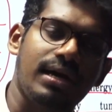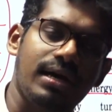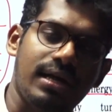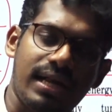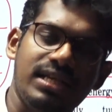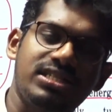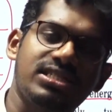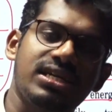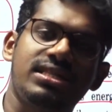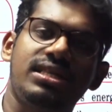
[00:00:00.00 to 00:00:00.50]

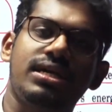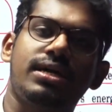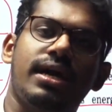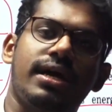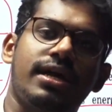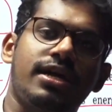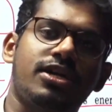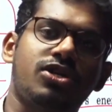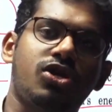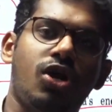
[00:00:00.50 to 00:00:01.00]
reach at the
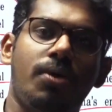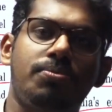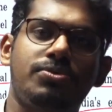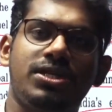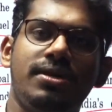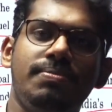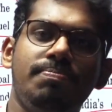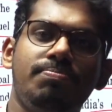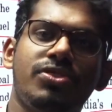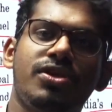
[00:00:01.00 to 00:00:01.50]
correct
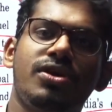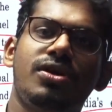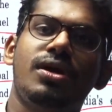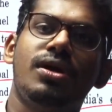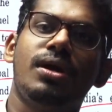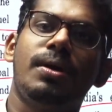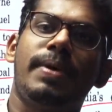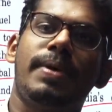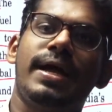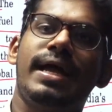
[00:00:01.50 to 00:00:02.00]
option
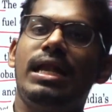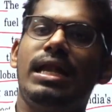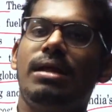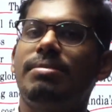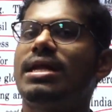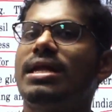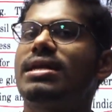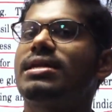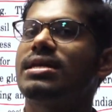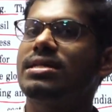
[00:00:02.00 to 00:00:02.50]
by
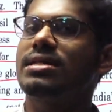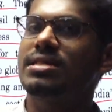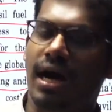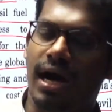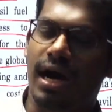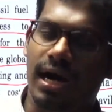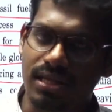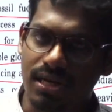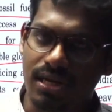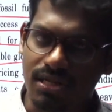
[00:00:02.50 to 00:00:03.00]
eliminating the
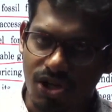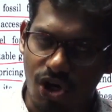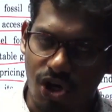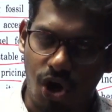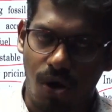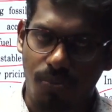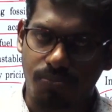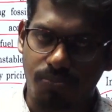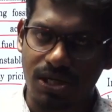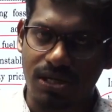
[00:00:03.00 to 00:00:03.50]
other three
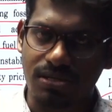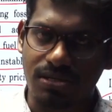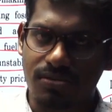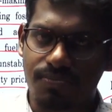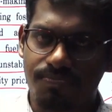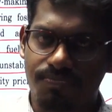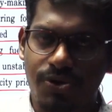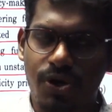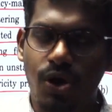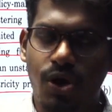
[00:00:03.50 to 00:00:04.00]
options.
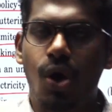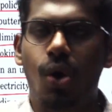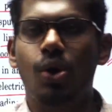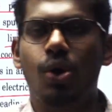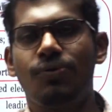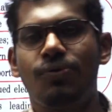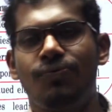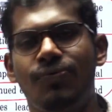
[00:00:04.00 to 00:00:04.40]
Or